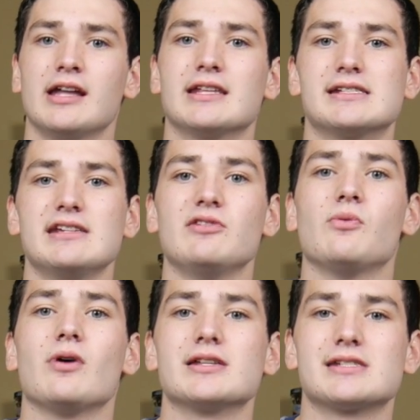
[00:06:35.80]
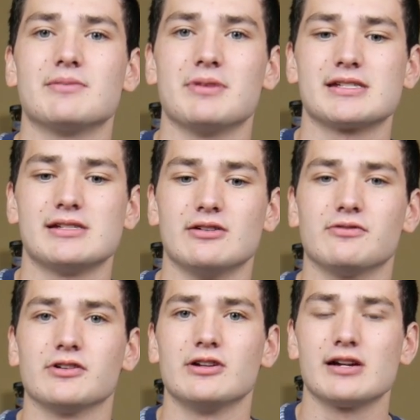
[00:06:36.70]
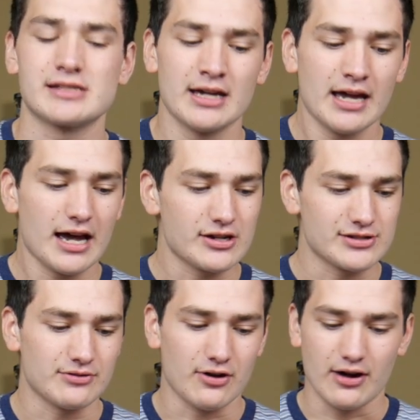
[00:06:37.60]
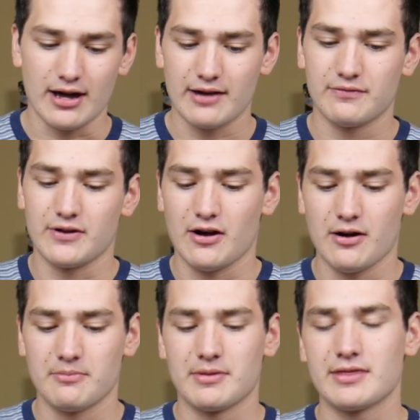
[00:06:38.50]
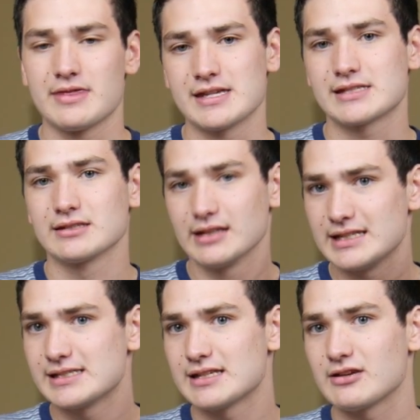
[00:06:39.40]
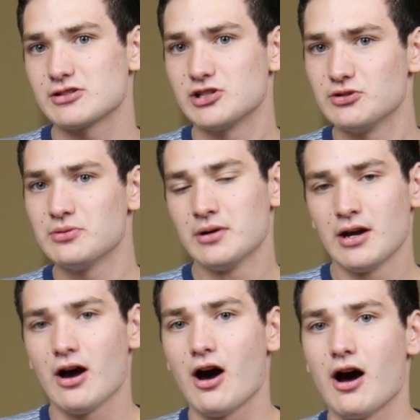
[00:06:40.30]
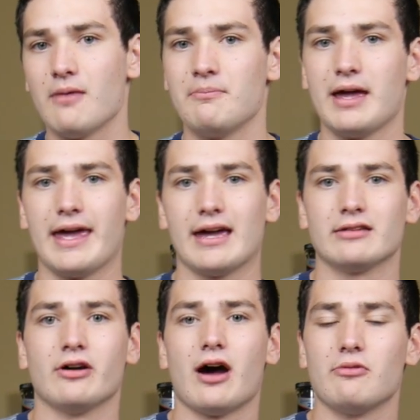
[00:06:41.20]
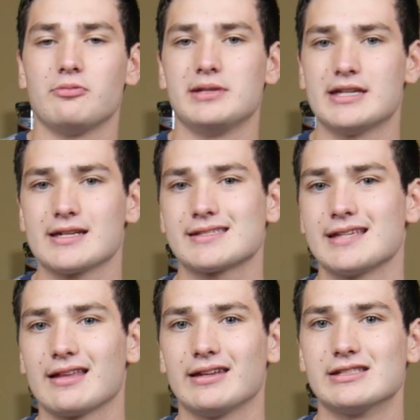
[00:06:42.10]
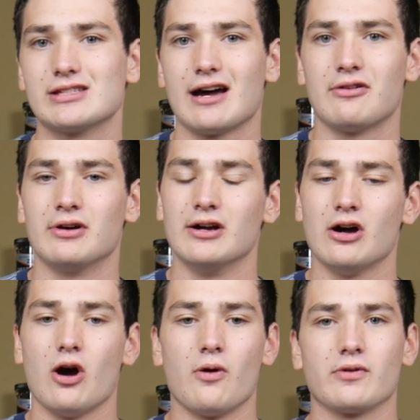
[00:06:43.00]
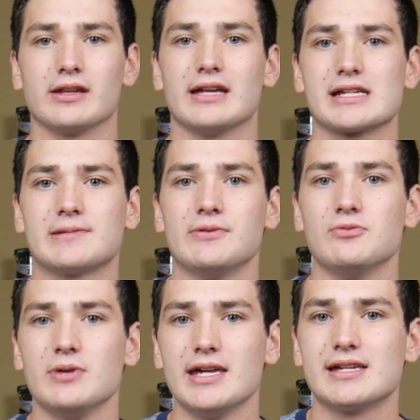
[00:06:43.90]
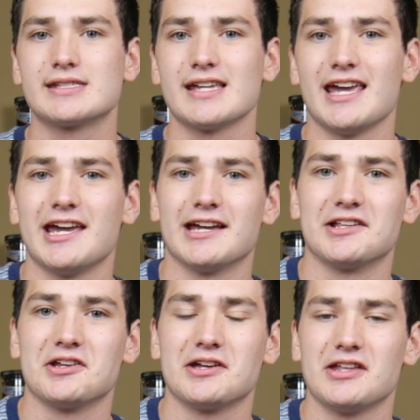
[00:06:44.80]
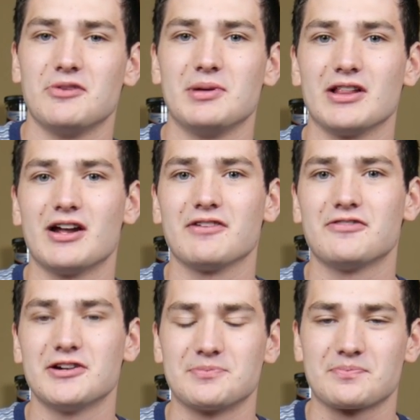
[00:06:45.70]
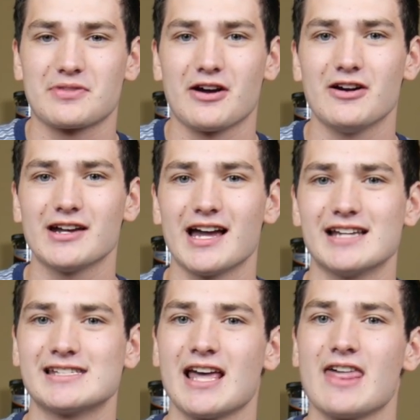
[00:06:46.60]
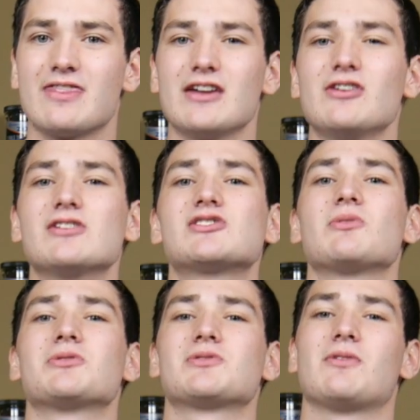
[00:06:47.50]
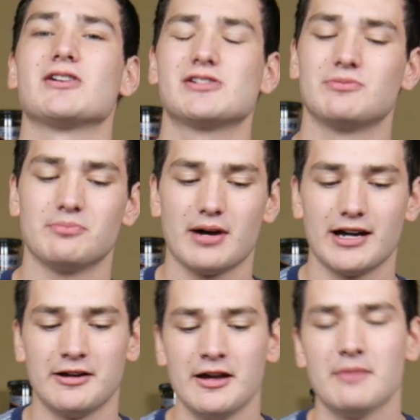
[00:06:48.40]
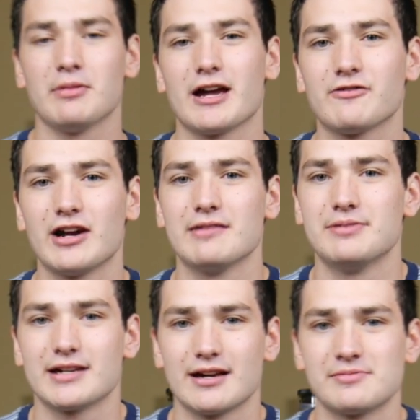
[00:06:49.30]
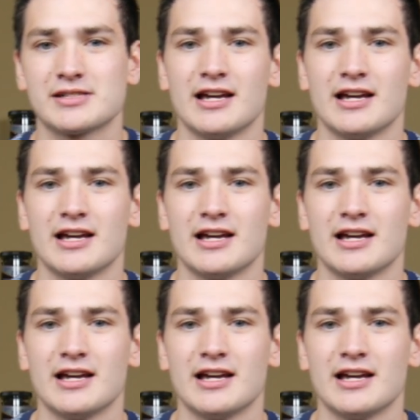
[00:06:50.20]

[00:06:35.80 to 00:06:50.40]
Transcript: to see what's the best deal for you guys. Also, I'll have um, this lens in there too, um, and I will be testing that lens out over the next few weeks, and it'll be a lot of fun. Alright guys, thank you guys so much for watching my Black Friday pickups.